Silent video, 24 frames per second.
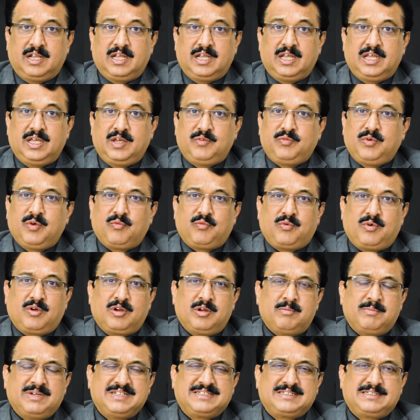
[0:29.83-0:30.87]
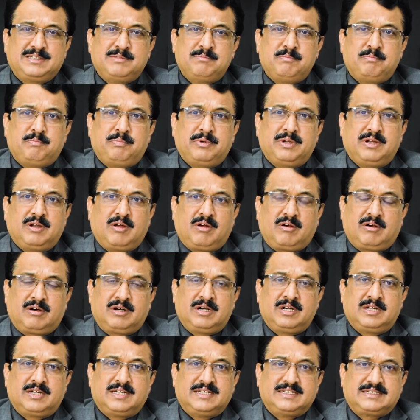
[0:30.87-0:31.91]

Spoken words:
If you follow my simple ordinary